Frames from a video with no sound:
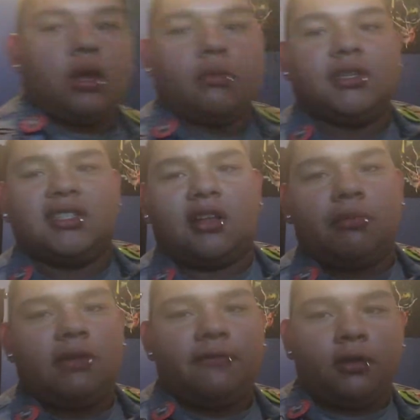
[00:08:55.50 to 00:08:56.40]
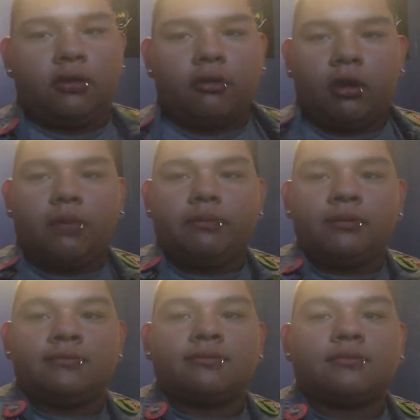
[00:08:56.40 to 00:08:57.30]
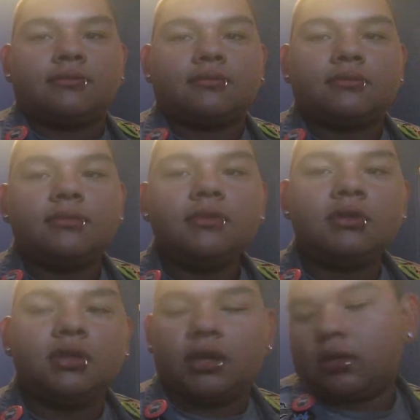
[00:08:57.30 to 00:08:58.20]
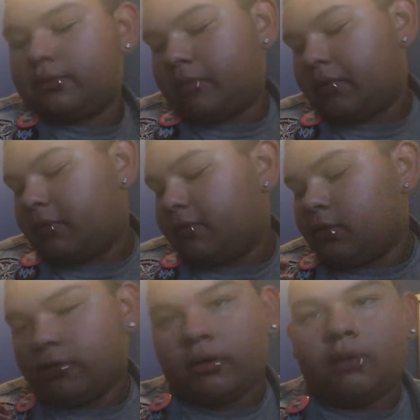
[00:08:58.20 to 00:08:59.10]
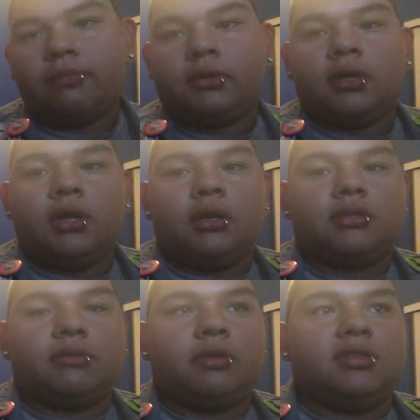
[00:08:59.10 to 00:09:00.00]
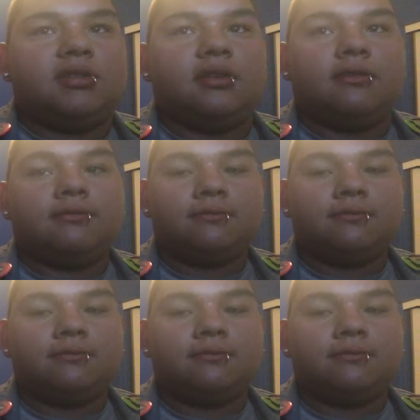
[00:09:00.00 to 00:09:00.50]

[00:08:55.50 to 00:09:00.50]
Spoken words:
I'm just gonna be filling her up. Yeah, it might be filling her up. Some other stuff.